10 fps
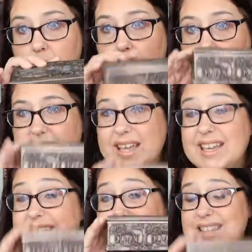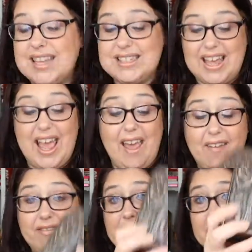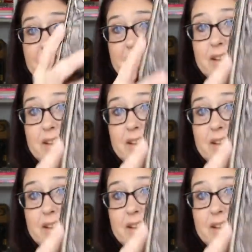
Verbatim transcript: I mean, it is, it's heavy.